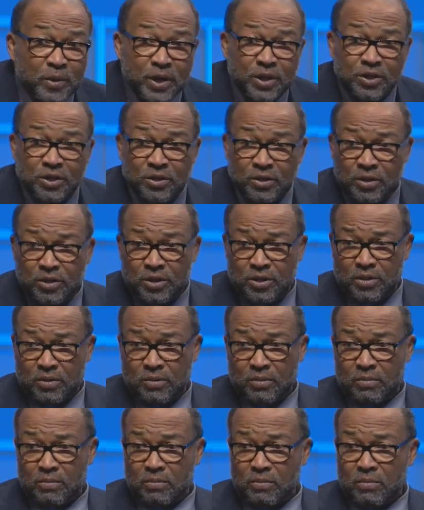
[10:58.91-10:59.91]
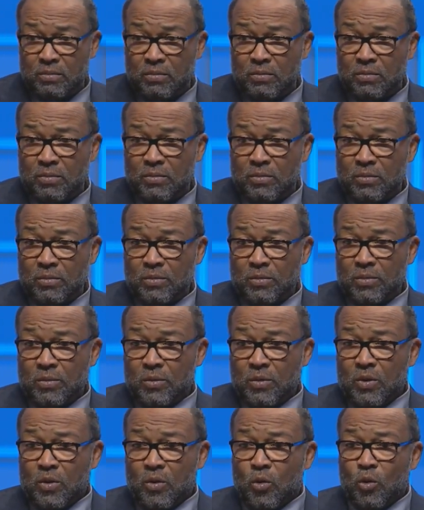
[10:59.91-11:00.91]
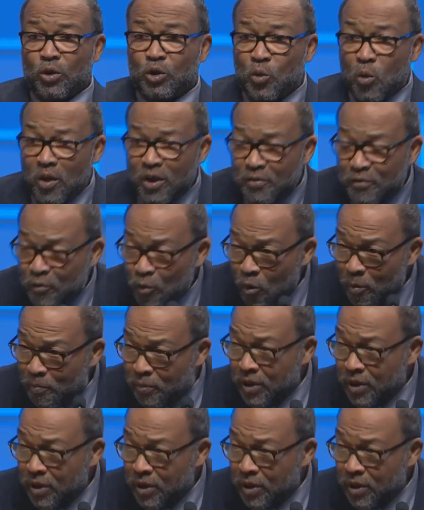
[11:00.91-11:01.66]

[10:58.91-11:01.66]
pictures, or 24